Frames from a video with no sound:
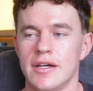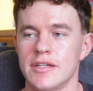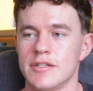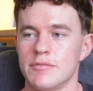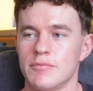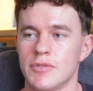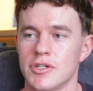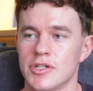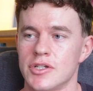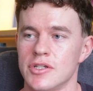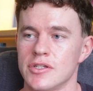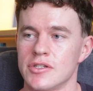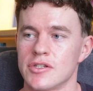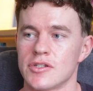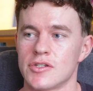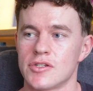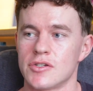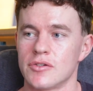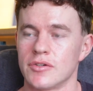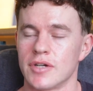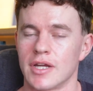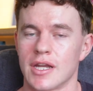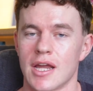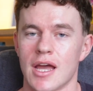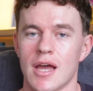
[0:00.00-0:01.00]
As much as it's
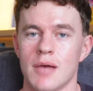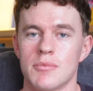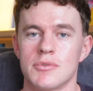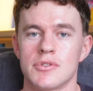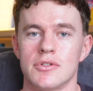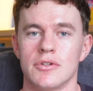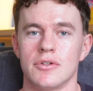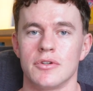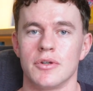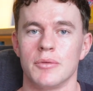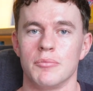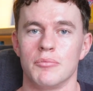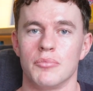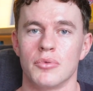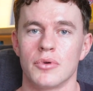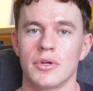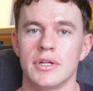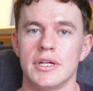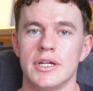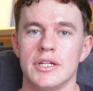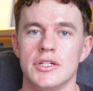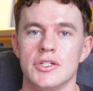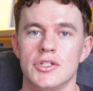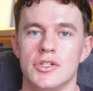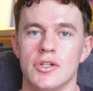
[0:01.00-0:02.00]
doing an absolutely
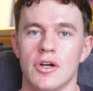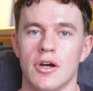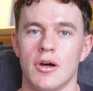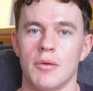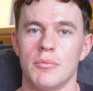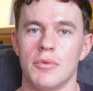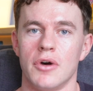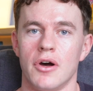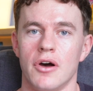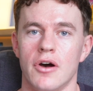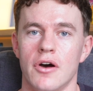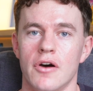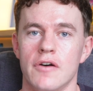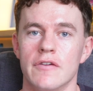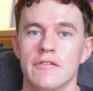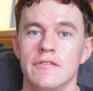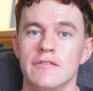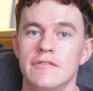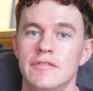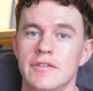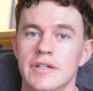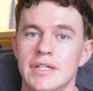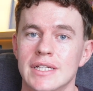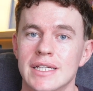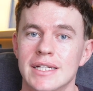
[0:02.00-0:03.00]
brilliant job
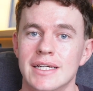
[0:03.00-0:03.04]
of